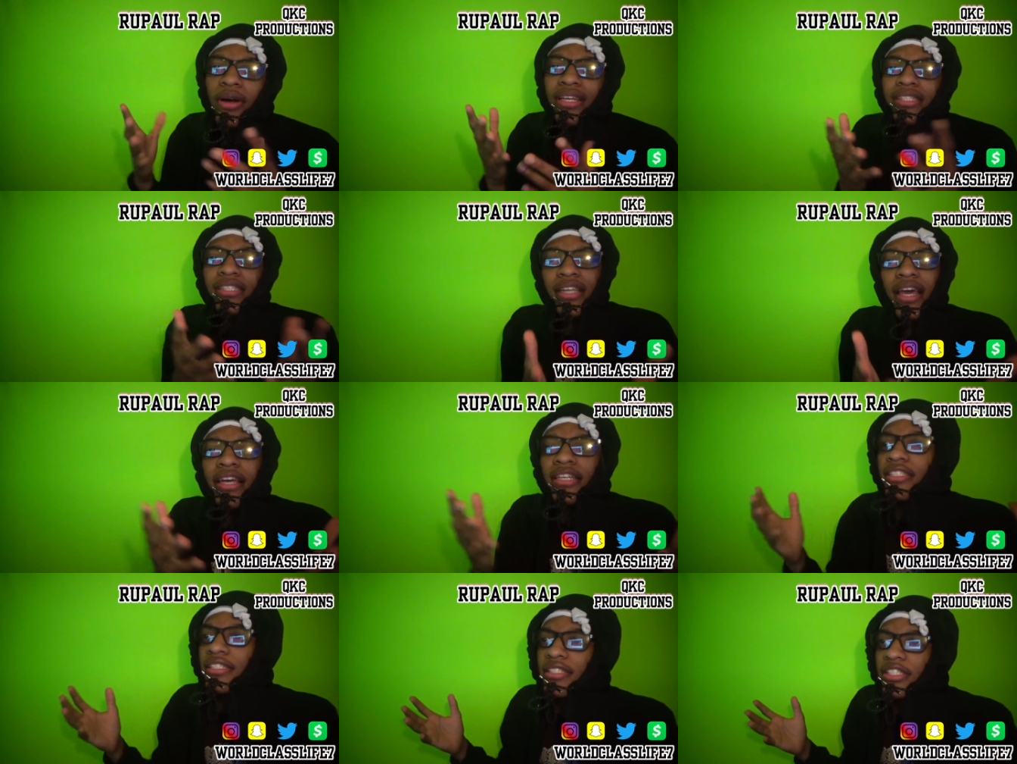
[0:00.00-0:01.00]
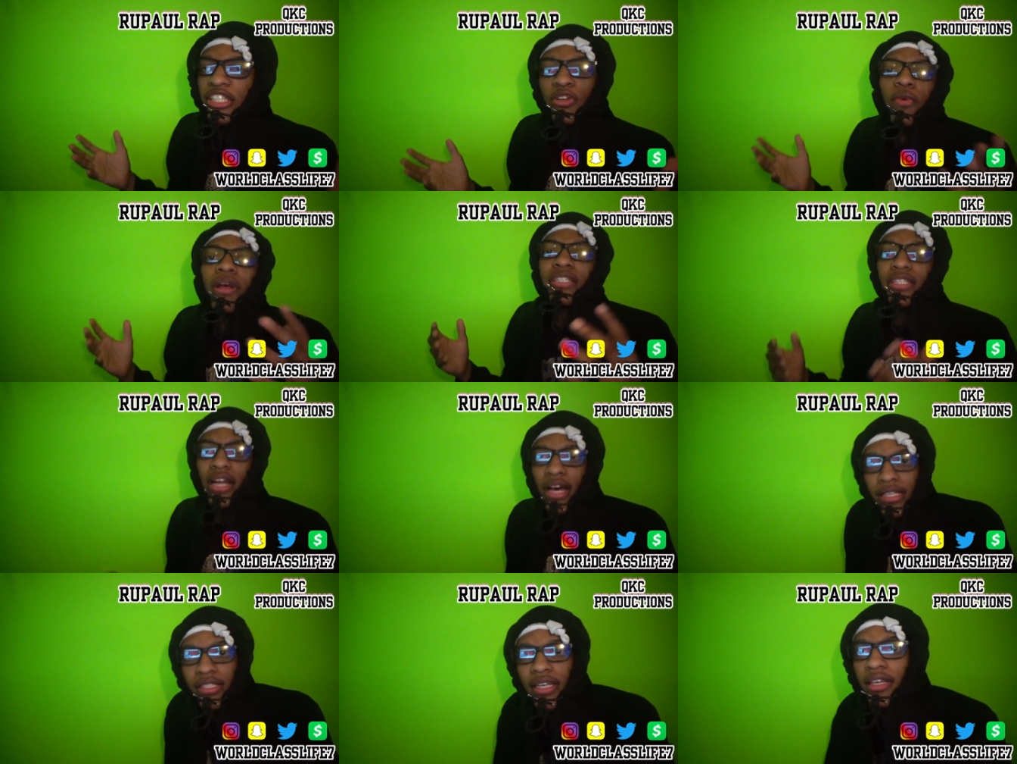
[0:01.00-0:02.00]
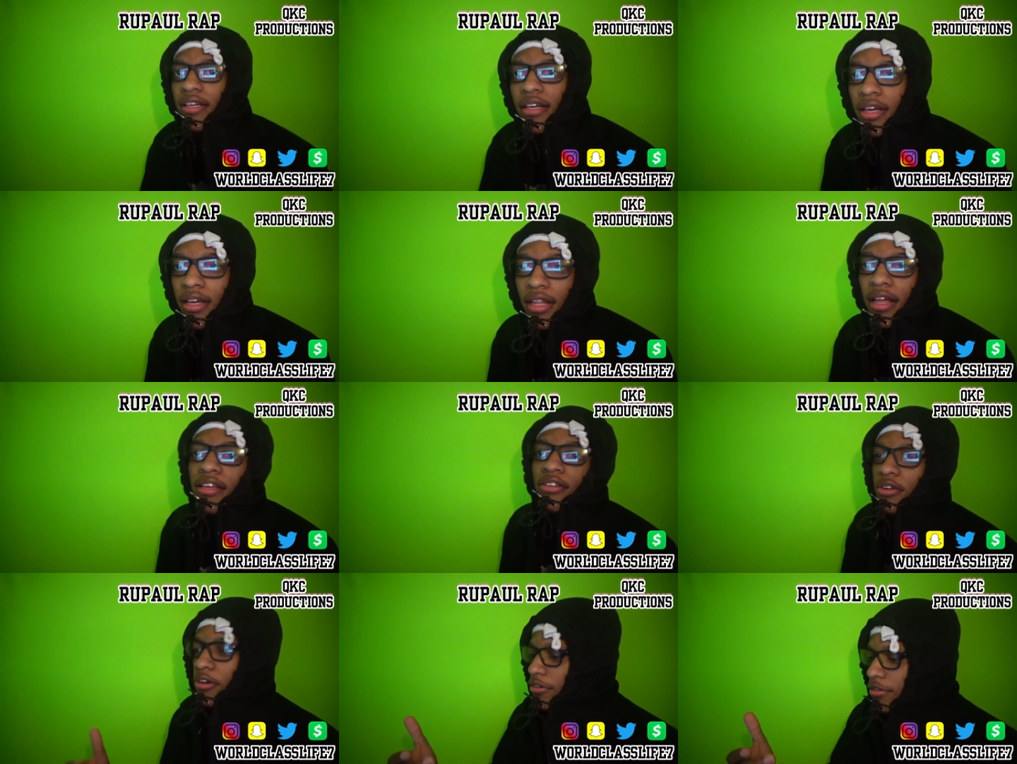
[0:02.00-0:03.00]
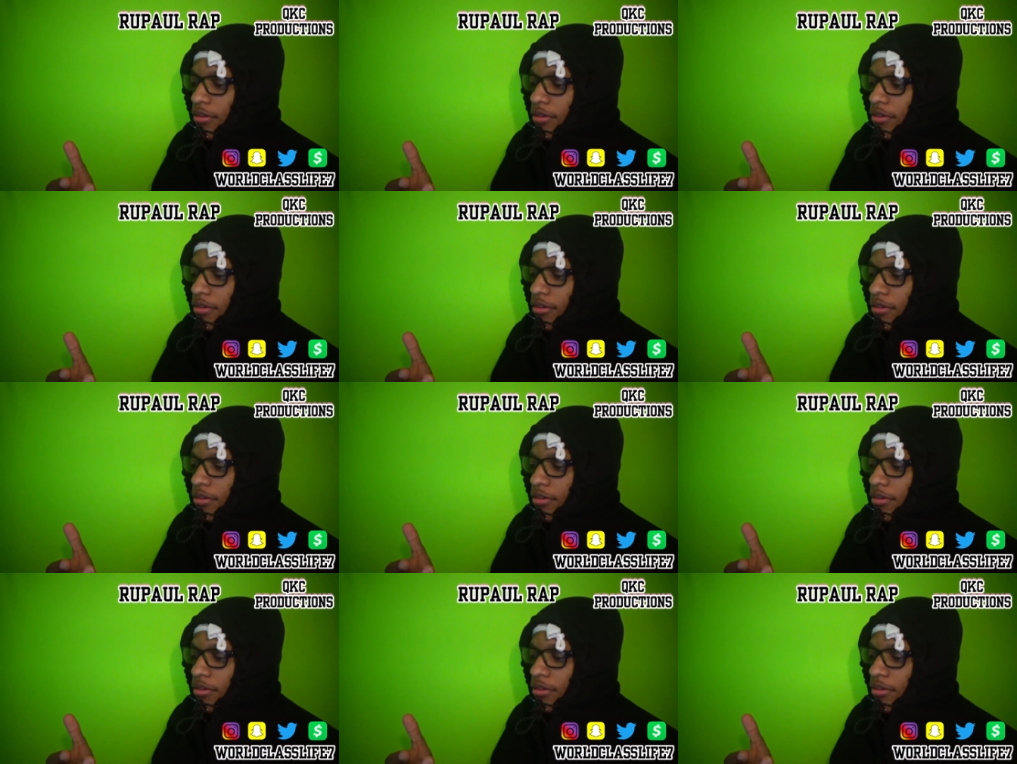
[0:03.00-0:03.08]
in today's generation, I'll say. Uh, you know,